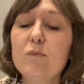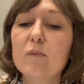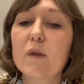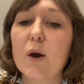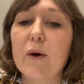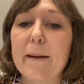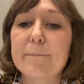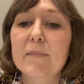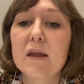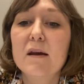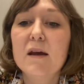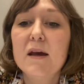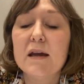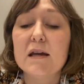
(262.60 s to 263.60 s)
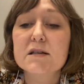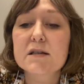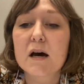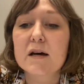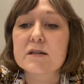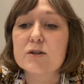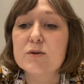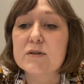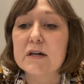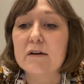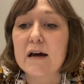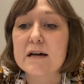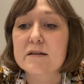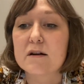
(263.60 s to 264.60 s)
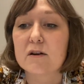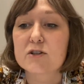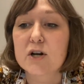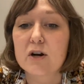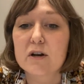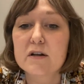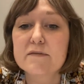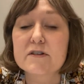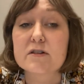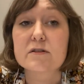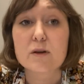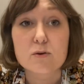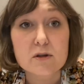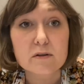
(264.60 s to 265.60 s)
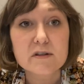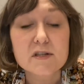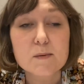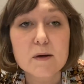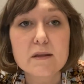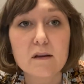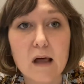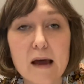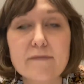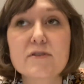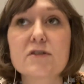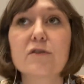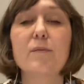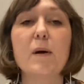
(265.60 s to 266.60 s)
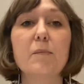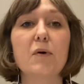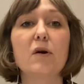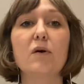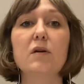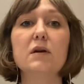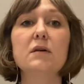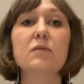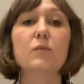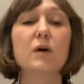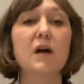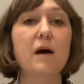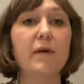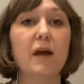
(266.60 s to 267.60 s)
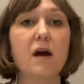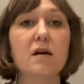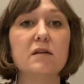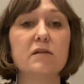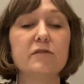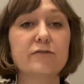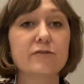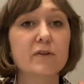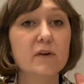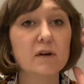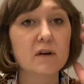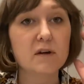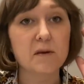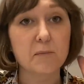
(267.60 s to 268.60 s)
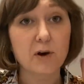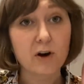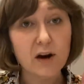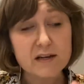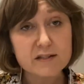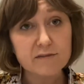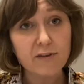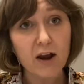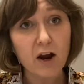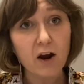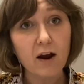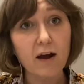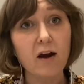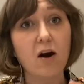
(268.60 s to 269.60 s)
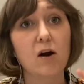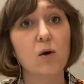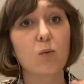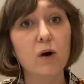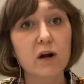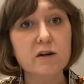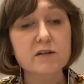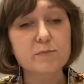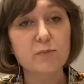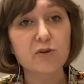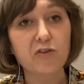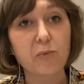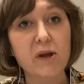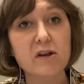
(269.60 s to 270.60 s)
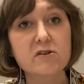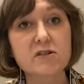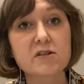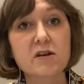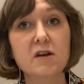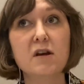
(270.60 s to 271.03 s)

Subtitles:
Okay. He saw his New Deal as an alternative to socialism on the left. Remember, we're coming out of the progressive era, our workers' movement,